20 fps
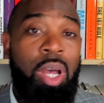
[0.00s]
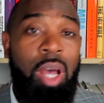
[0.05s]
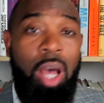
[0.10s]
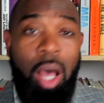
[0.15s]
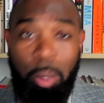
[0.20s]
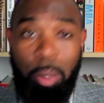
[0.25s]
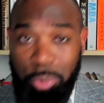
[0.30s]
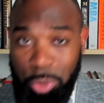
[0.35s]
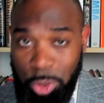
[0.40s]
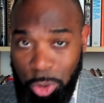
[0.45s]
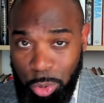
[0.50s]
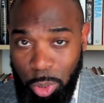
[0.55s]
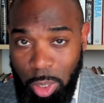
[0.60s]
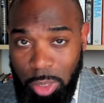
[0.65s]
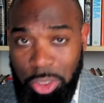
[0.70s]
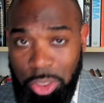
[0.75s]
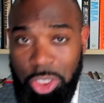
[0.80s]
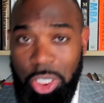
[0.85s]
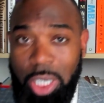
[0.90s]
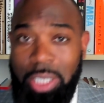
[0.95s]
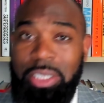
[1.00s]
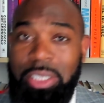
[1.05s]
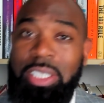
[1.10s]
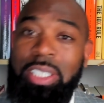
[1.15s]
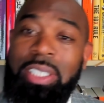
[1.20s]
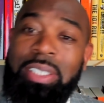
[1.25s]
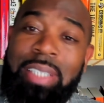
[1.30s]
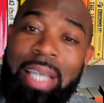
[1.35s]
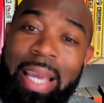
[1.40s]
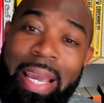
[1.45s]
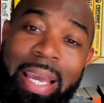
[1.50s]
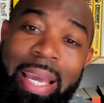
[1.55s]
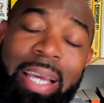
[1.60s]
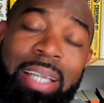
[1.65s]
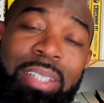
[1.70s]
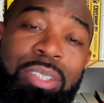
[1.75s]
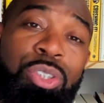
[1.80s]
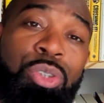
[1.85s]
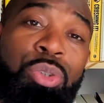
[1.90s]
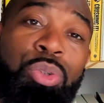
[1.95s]
obstruct justice
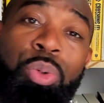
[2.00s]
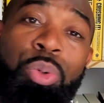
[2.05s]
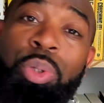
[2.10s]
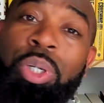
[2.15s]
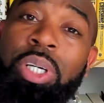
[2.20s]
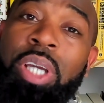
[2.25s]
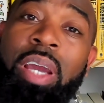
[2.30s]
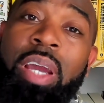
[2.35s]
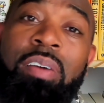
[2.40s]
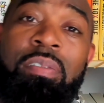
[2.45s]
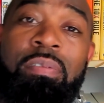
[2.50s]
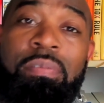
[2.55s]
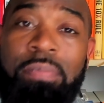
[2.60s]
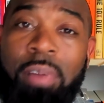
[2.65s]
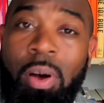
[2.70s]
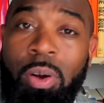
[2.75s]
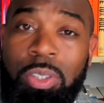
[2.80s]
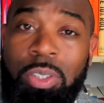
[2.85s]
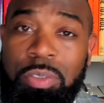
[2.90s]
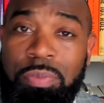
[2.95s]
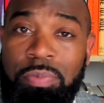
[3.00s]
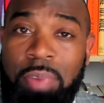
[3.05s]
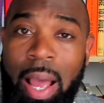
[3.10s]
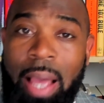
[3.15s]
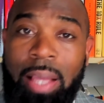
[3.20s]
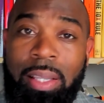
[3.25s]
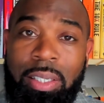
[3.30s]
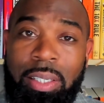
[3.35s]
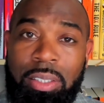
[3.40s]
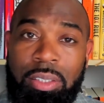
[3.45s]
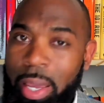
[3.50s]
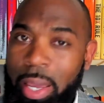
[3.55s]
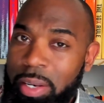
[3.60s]
and to create false filings.